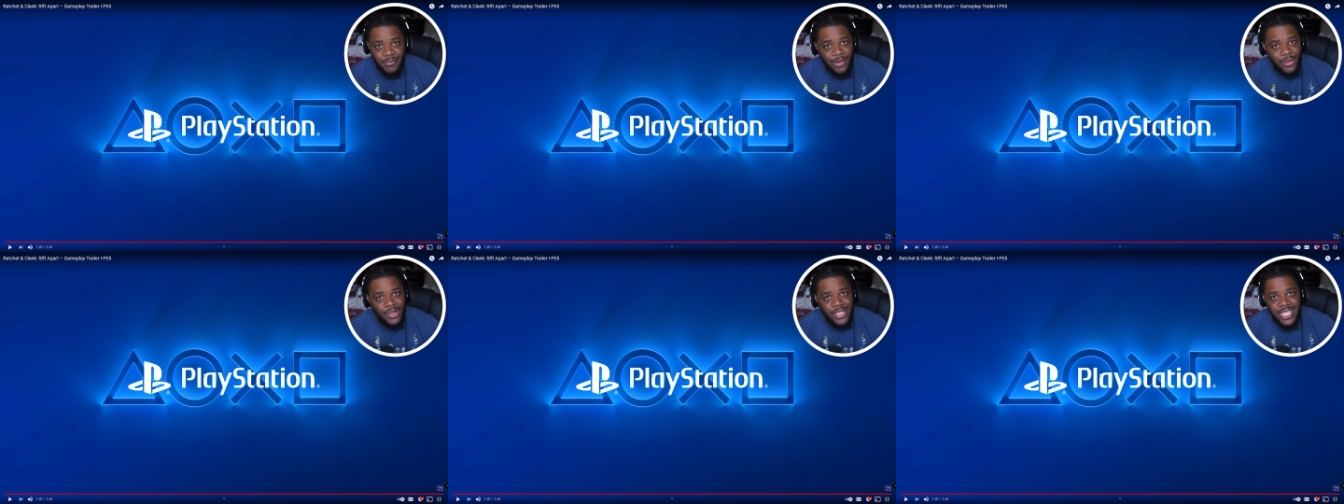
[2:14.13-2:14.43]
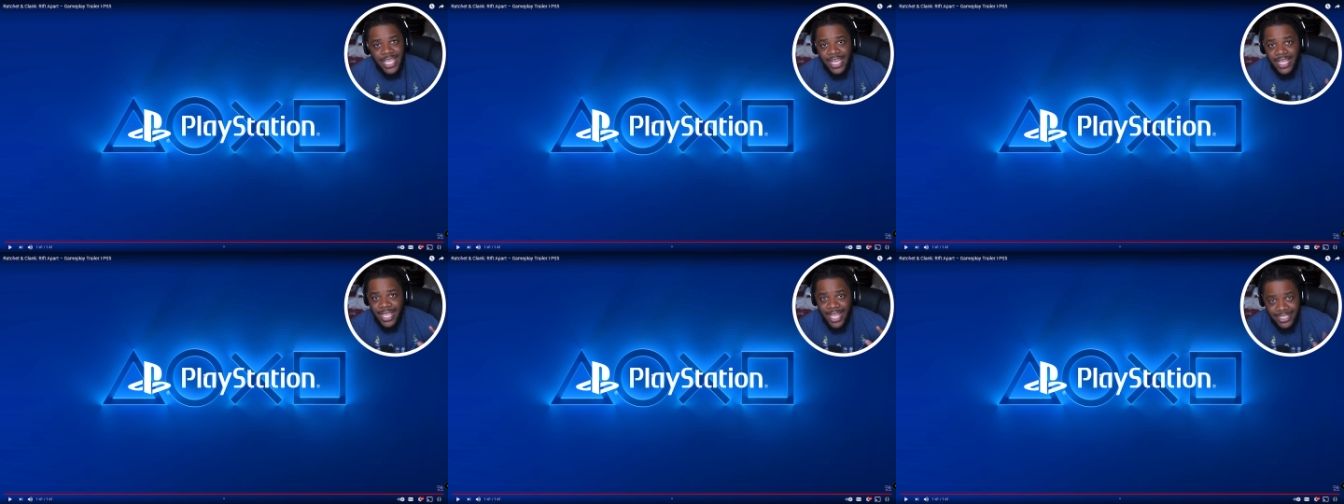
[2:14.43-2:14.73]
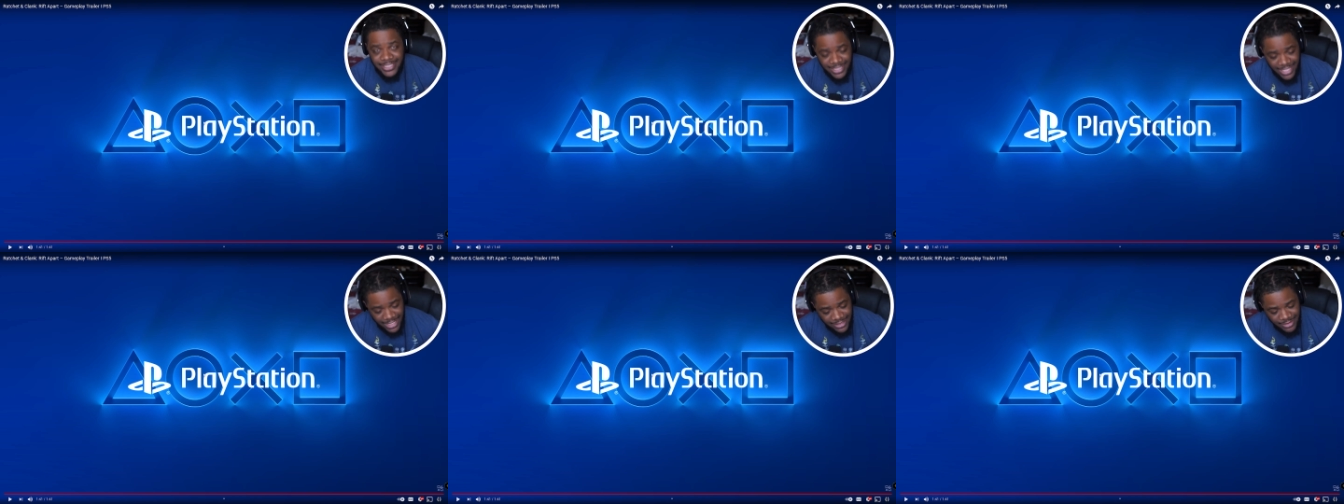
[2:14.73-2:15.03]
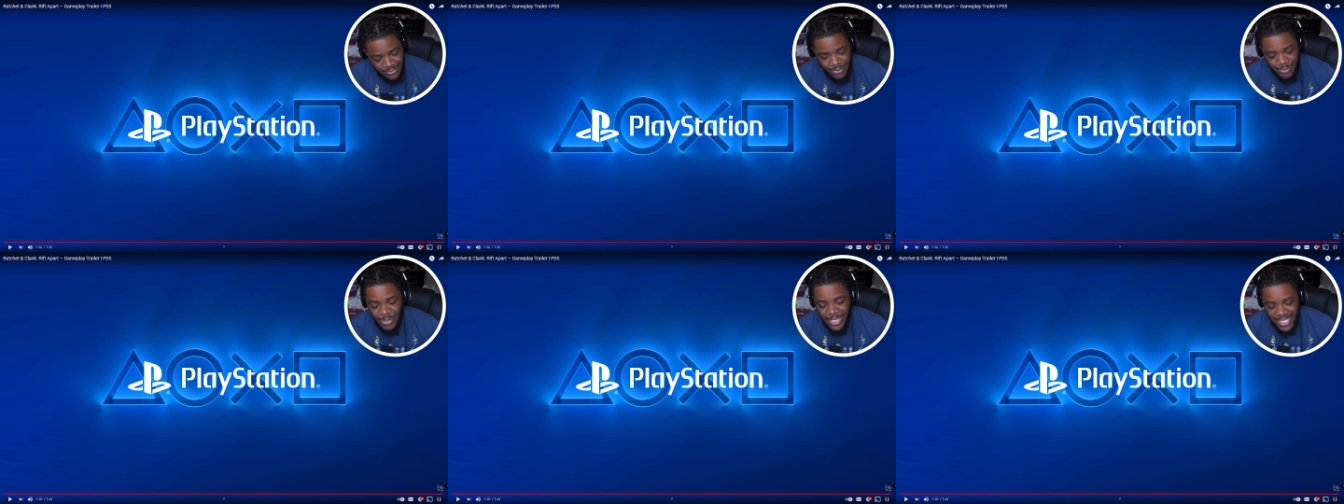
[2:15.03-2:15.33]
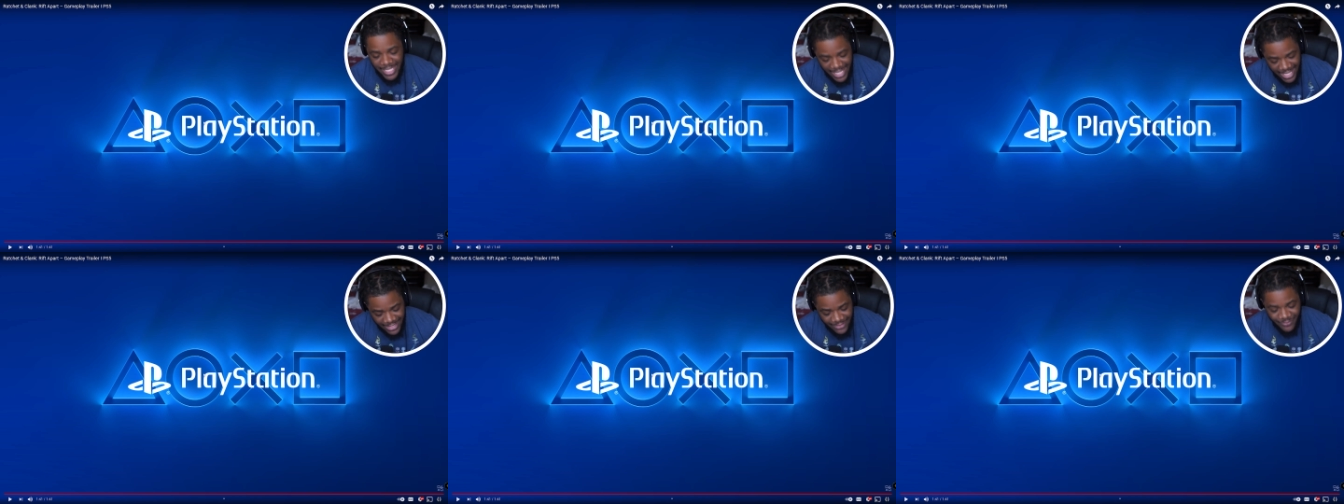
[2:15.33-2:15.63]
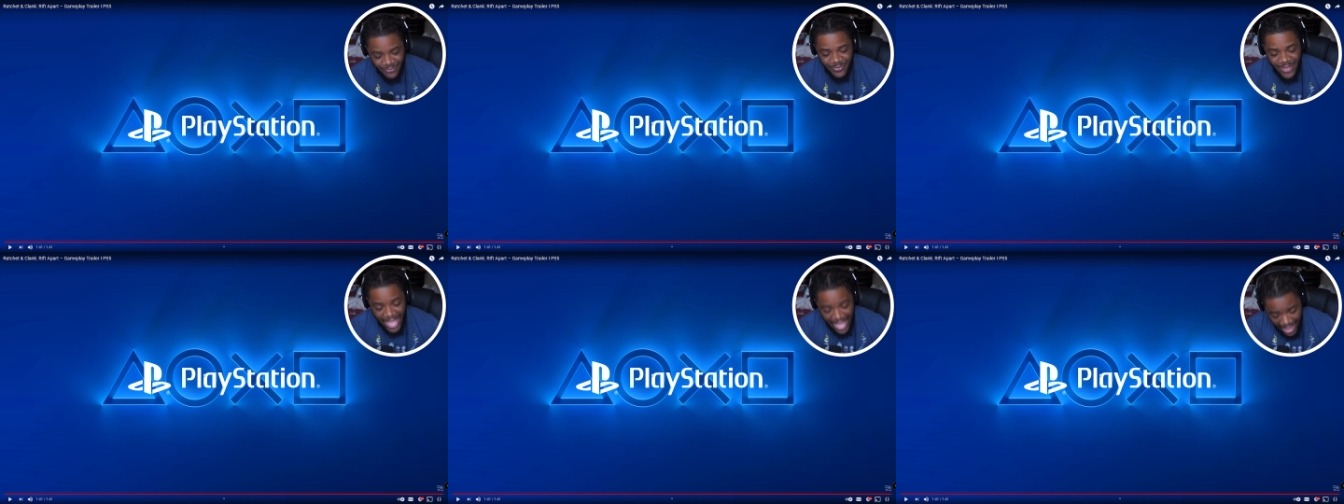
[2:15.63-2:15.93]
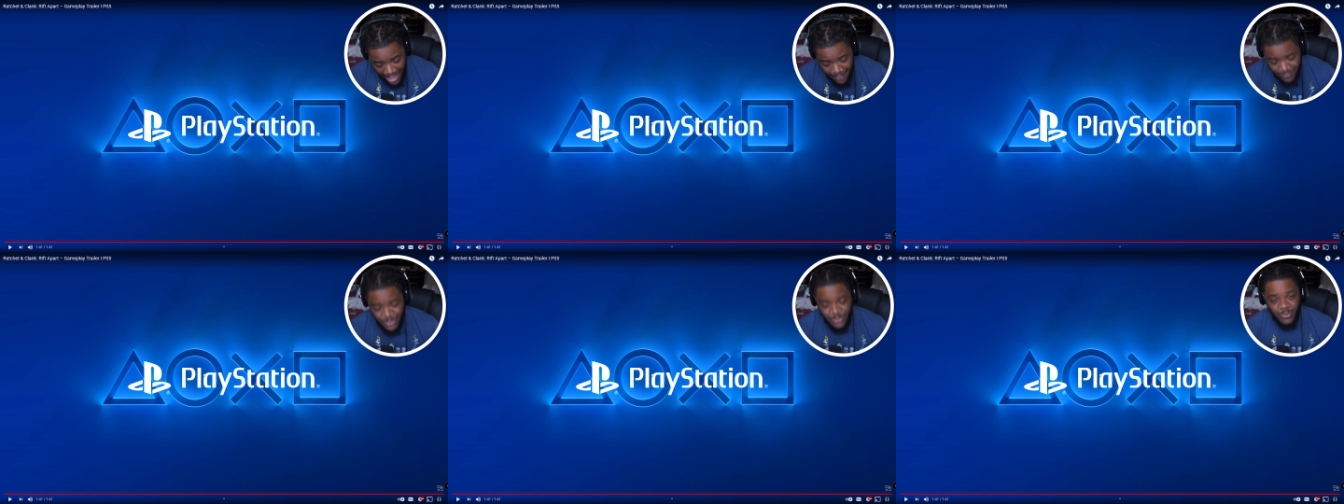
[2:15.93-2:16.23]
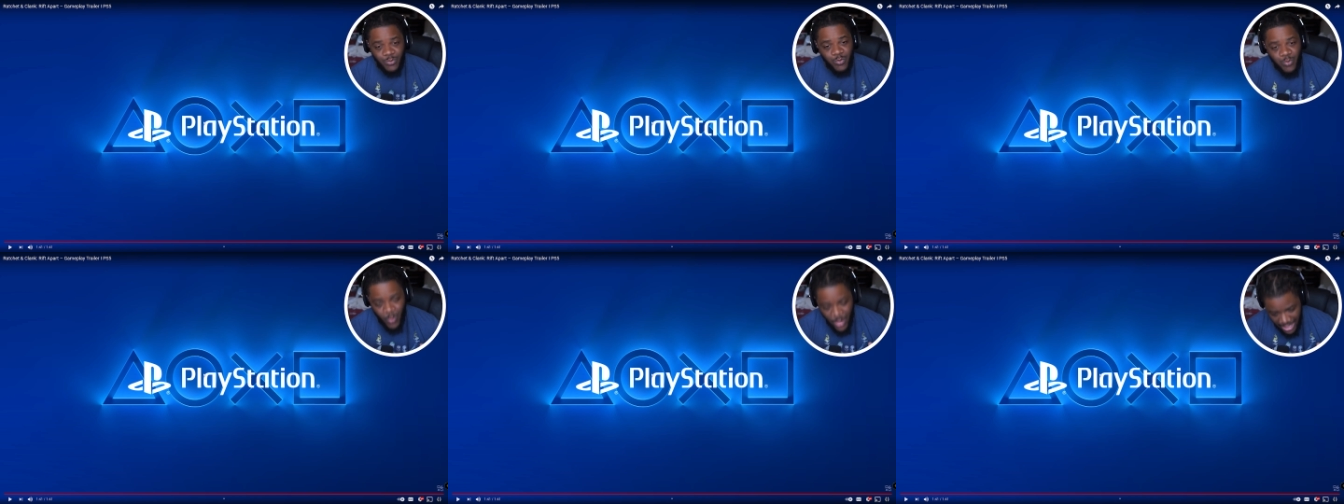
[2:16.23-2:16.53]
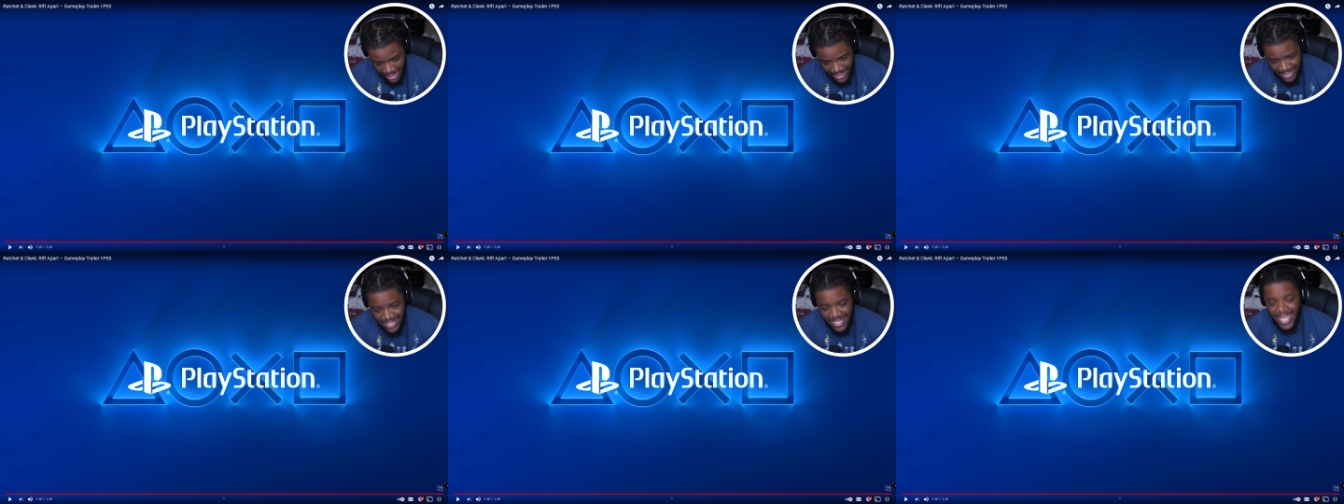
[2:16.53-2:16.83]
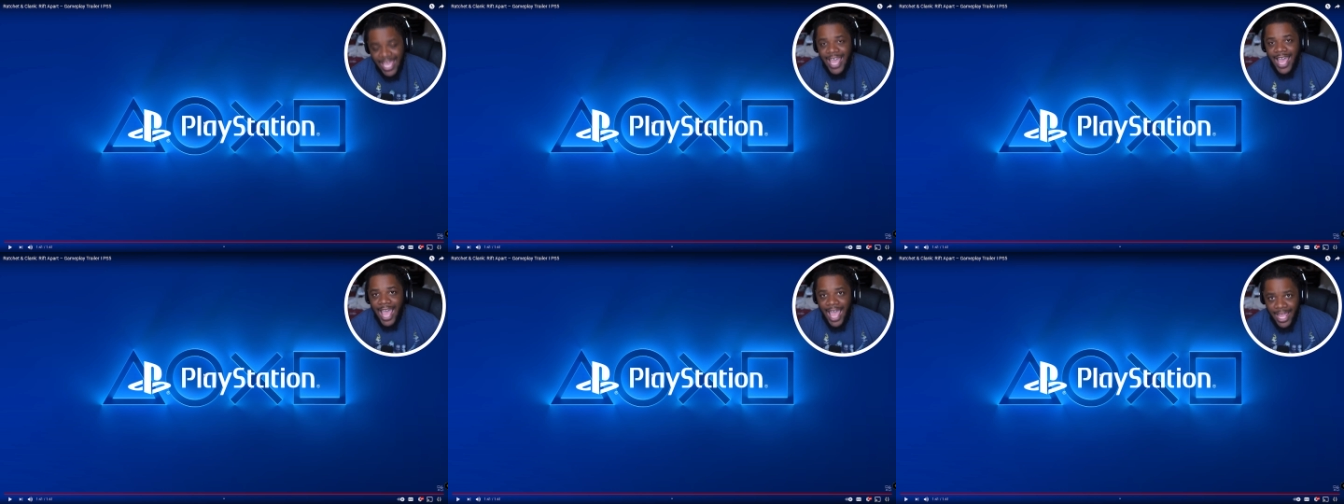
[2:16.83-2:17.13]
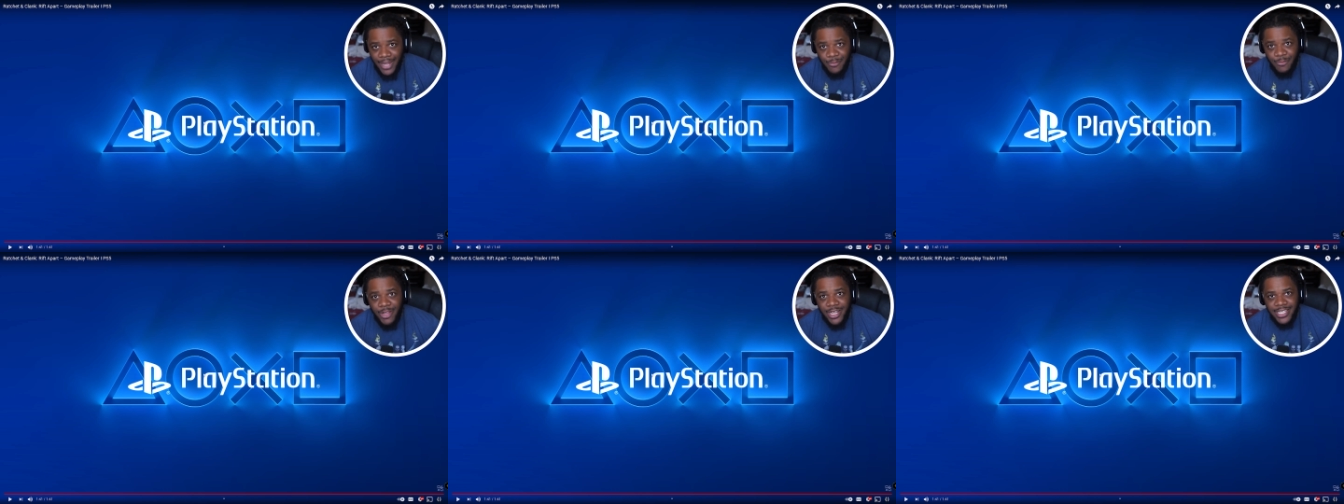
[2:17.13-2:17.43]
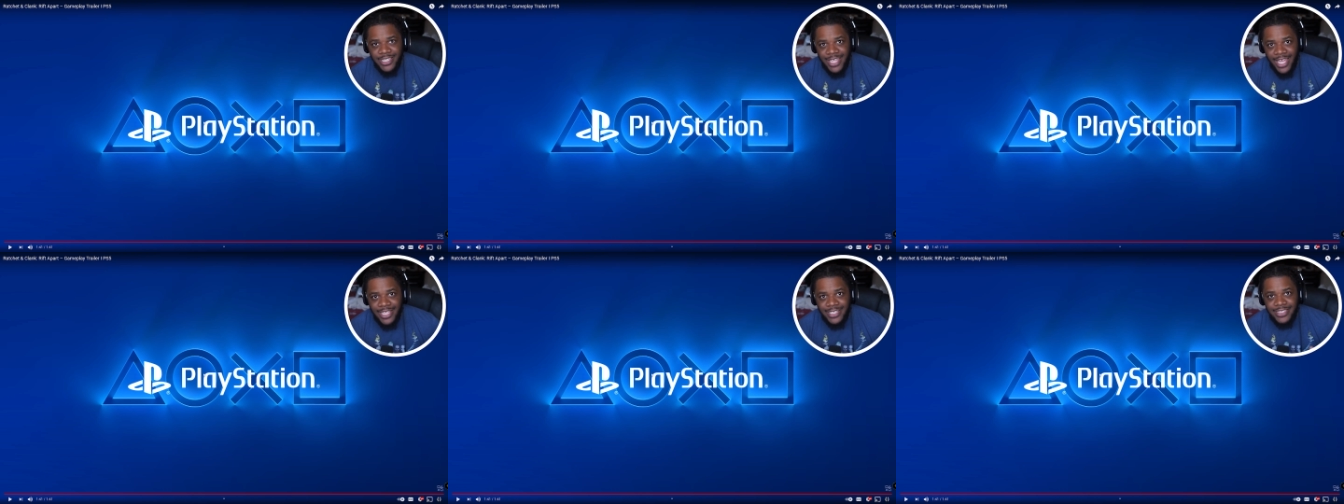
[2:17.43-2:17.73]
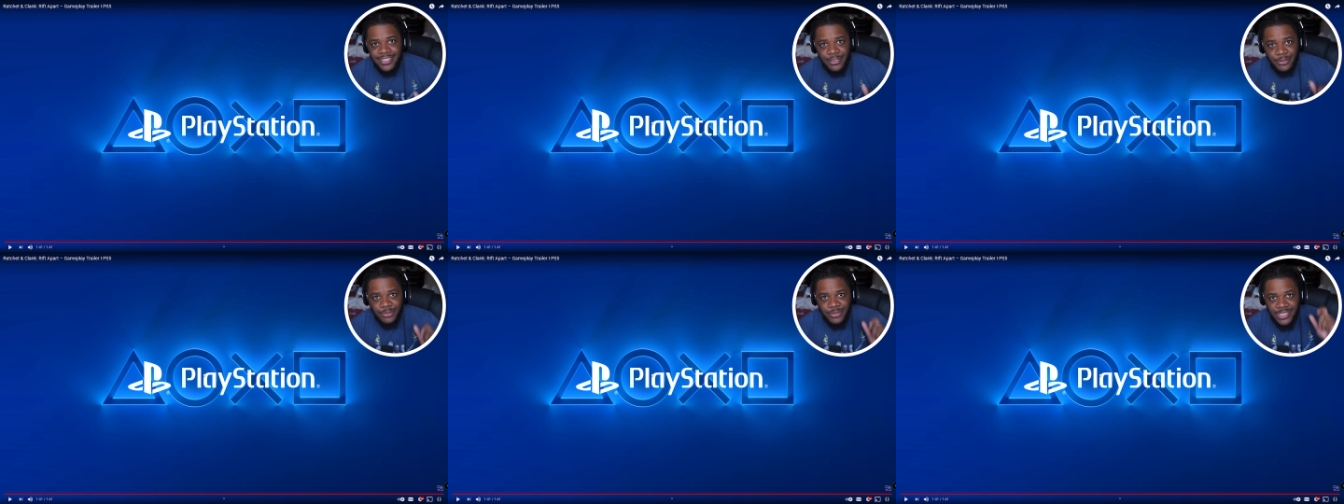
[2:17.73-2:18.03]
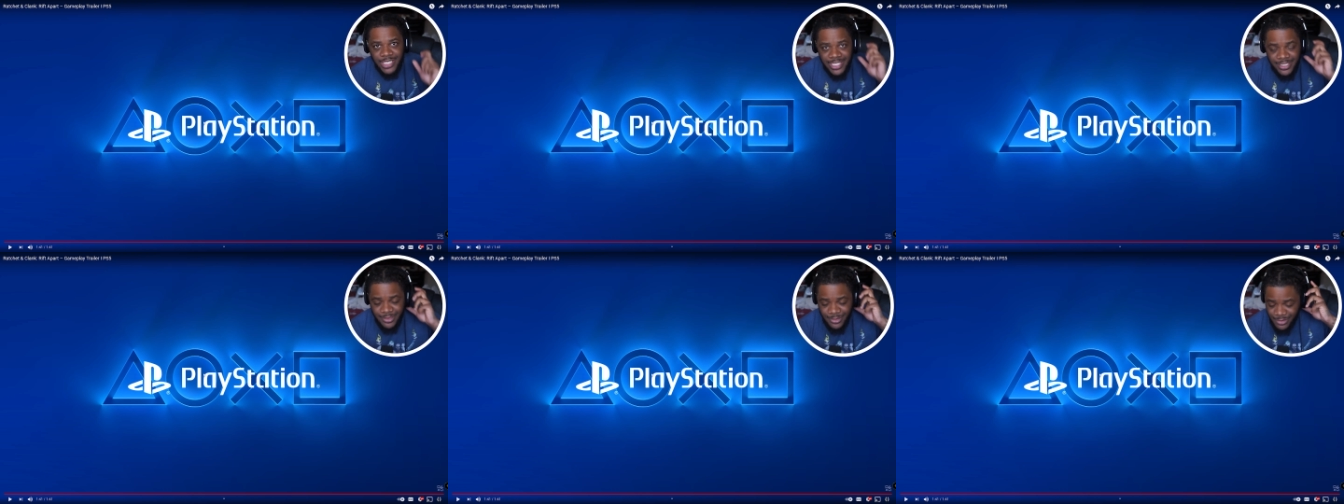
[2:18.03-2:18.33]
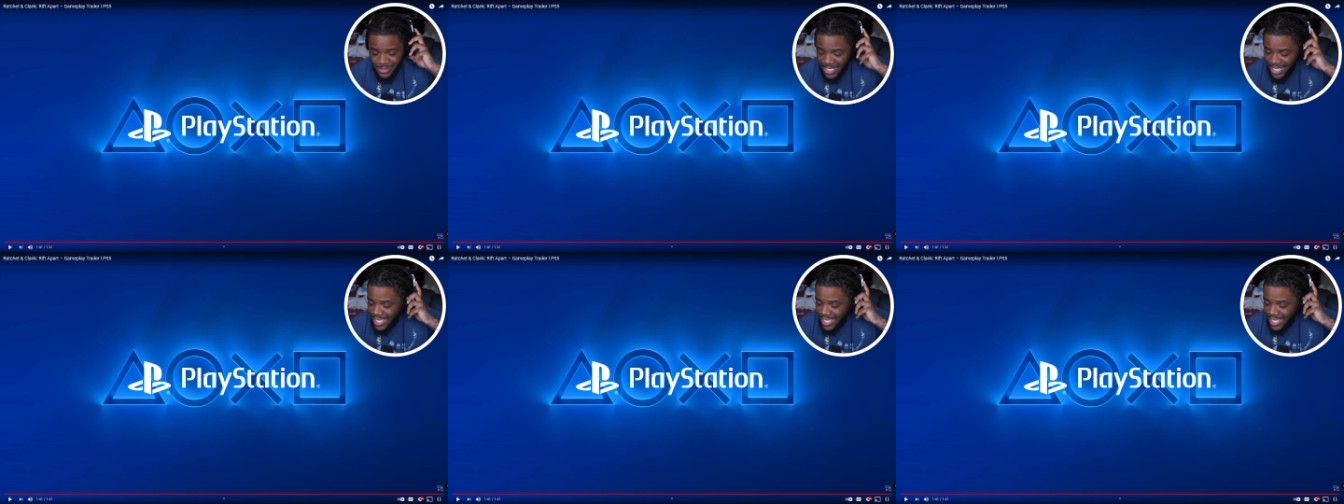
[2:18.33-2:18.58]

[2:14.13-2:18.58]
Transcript: bro, and y'all got y'all PS5s ready, hot and ready like Little Caesars.